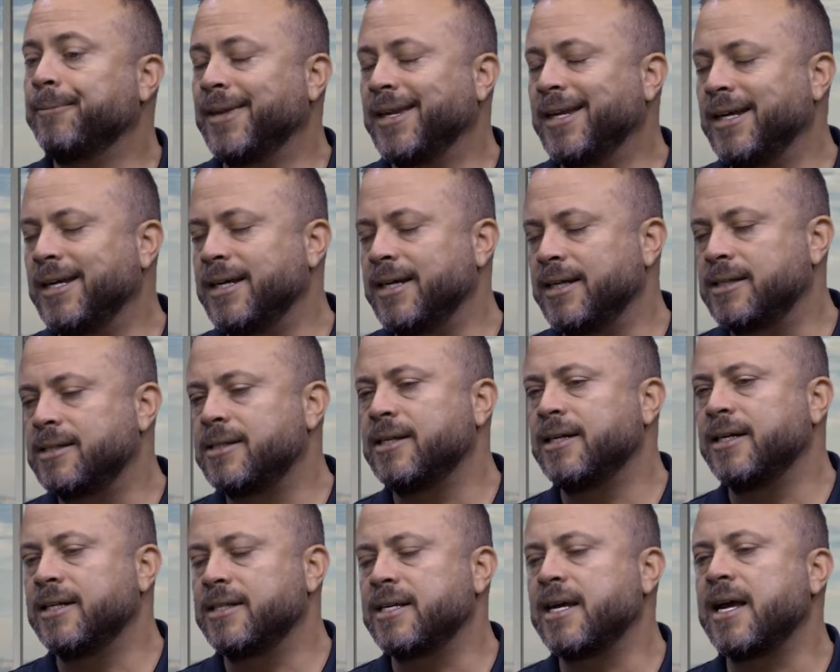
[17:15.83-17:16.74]

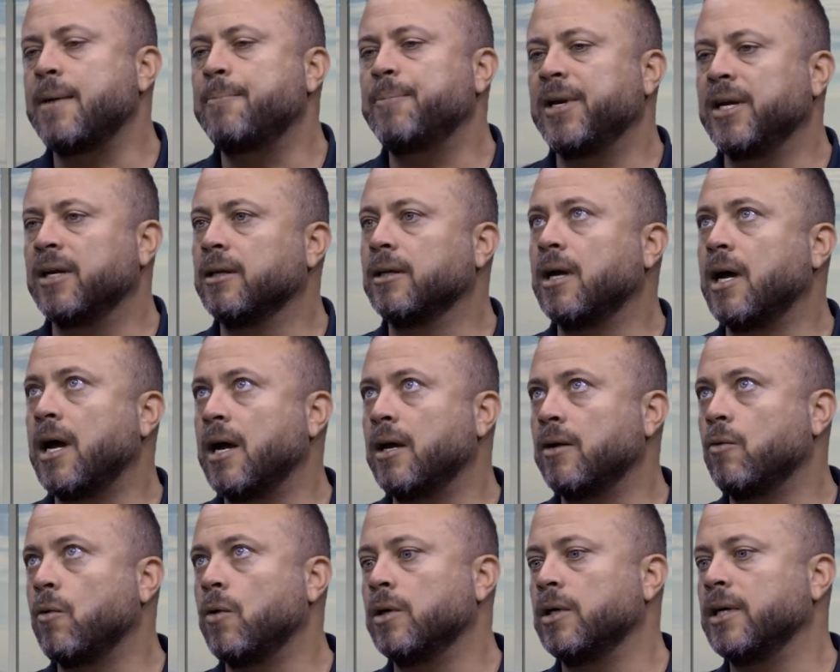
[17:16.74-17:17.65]
it's happening a
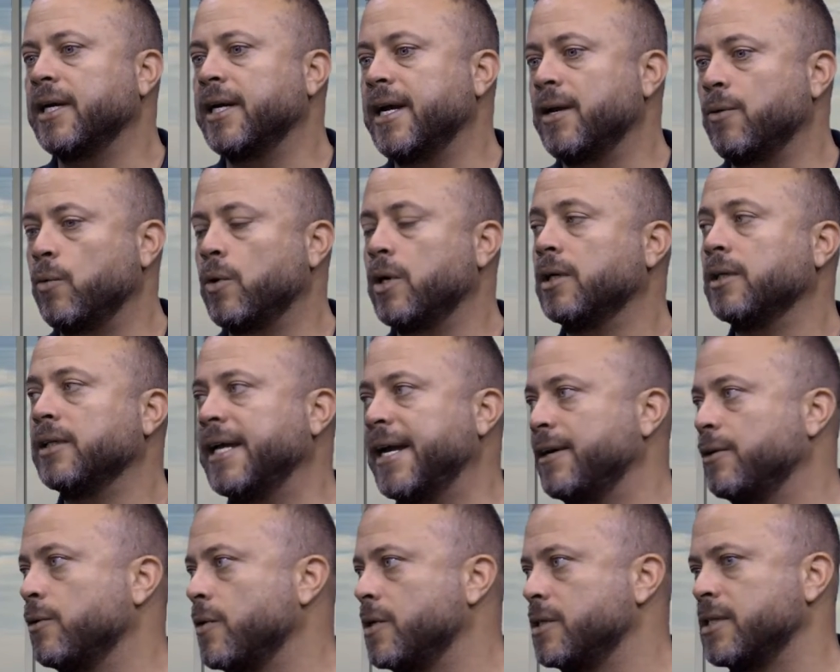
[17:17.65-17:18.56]
lot. Or again, where a
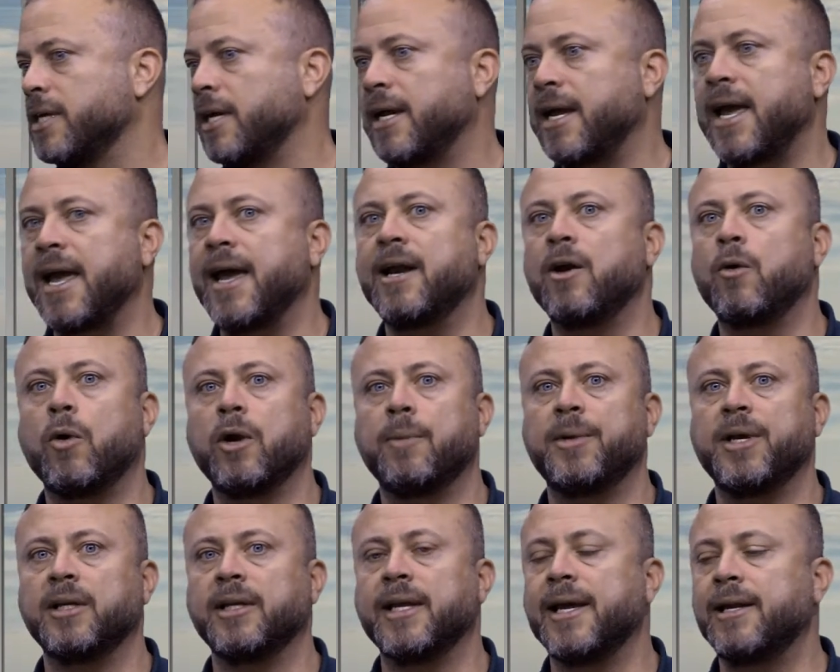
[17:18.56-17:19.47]
landlord's like, hey, I don't want to
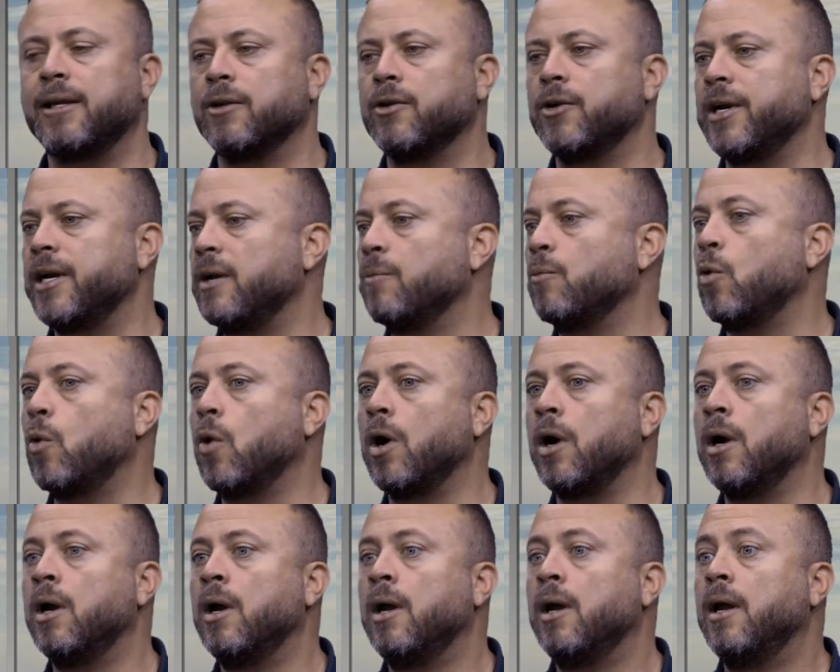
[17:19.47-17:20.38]
be a landlord
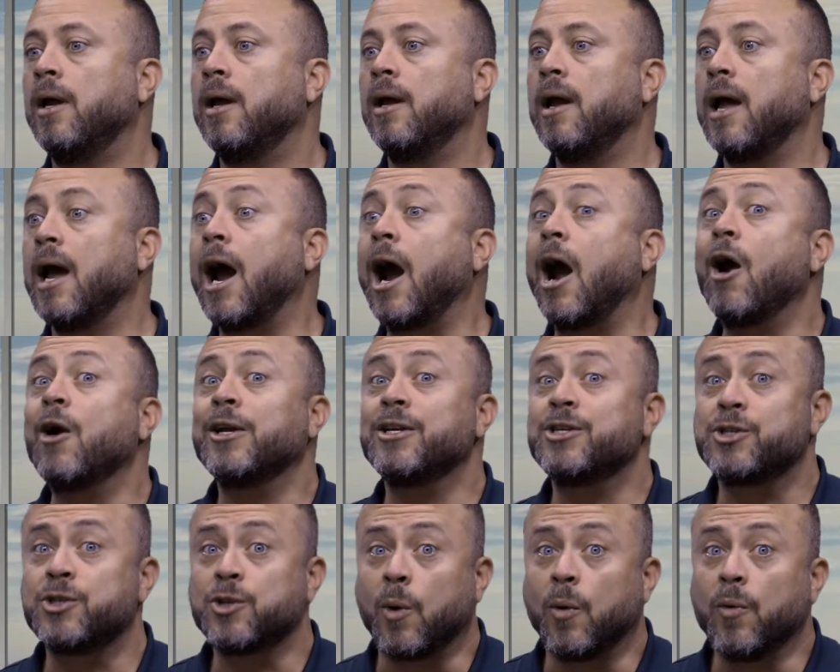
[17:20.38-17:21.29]
anymore. I already
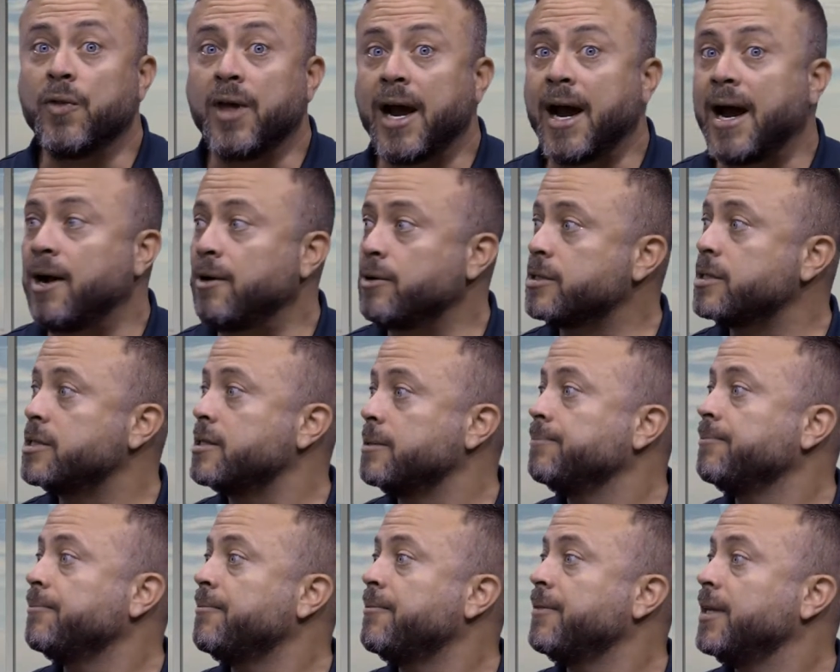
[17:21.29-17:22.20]
sold the house.
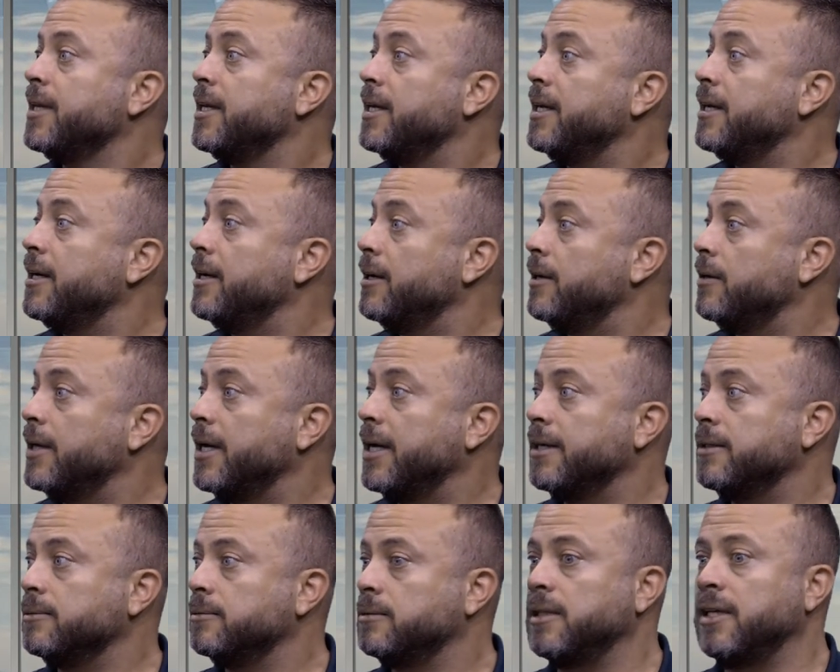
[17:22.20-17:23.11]

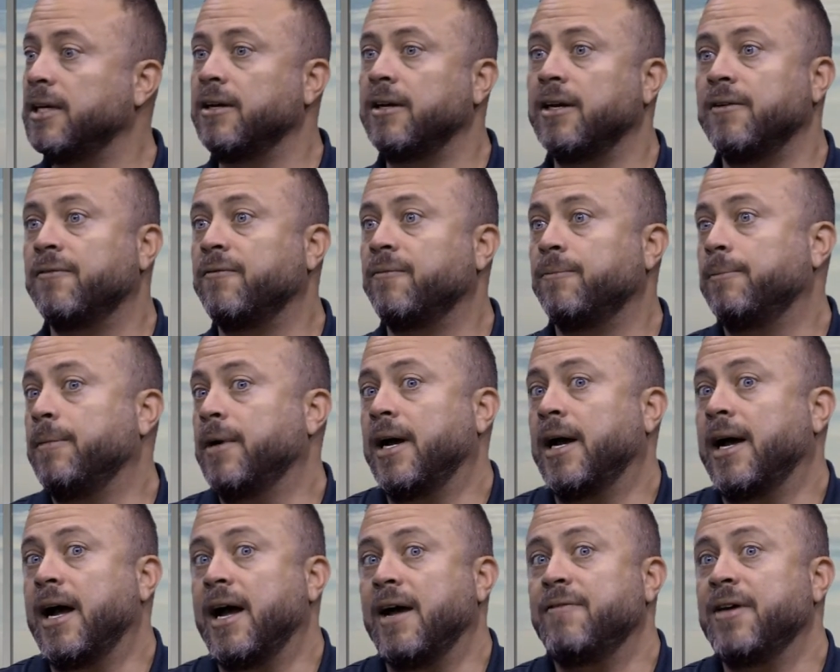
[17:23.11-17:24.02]
And if
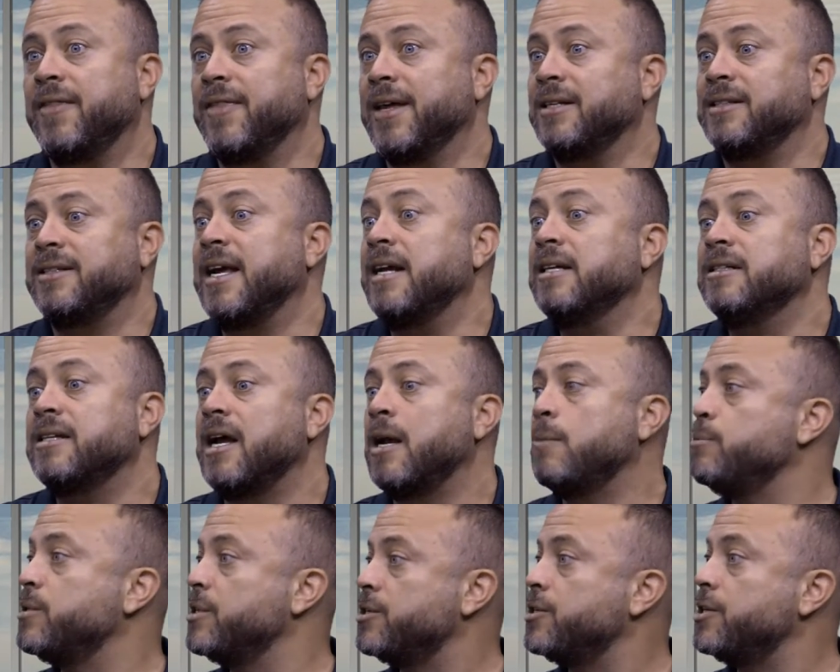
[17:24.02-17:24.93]
I've had that 10
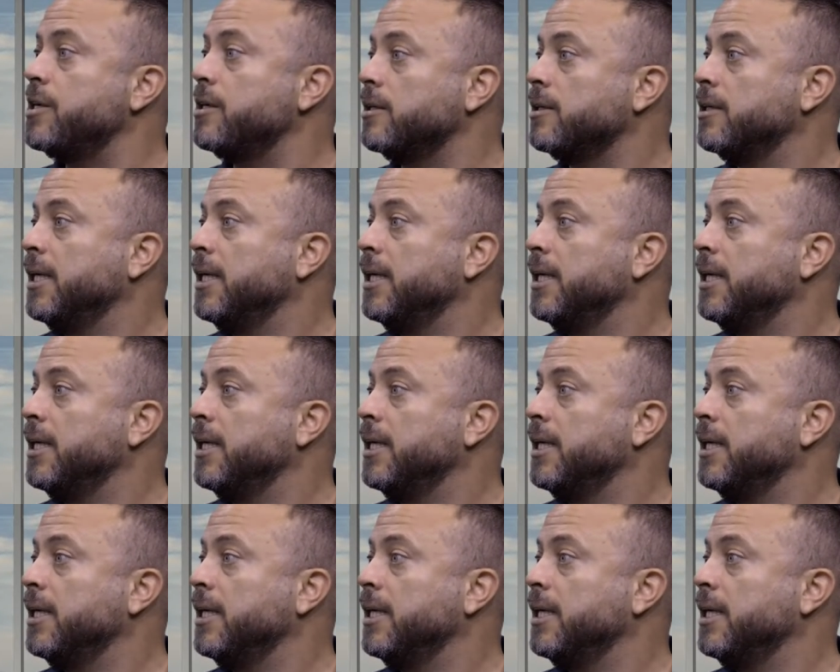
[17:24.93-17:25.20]
times this year.